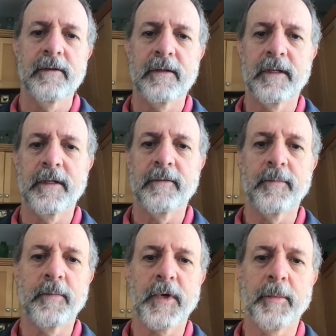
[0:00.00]
uh, a
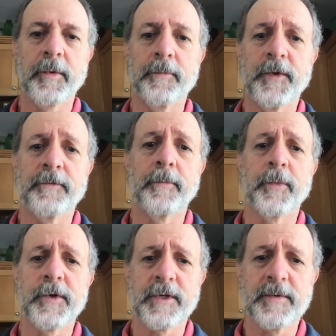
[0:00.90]
couple different
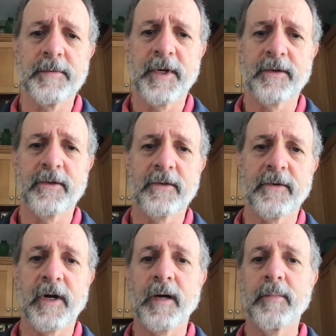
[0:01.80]
prescription medicines
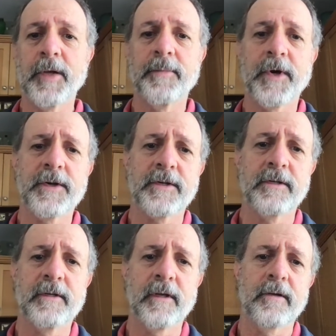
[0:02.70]
for high blood
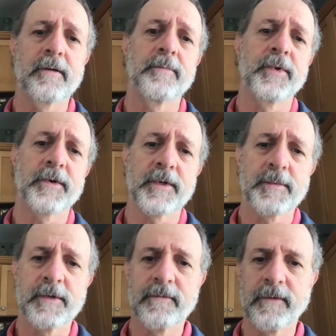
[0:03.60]
pressure, another
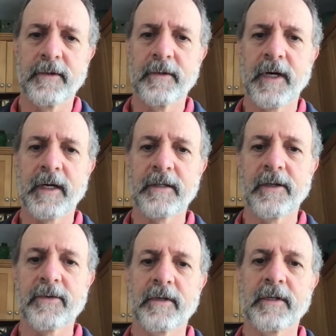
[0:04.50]
prescription for high
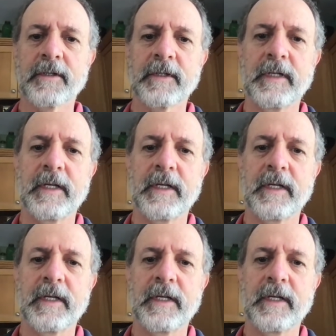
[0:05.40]
cholesterol.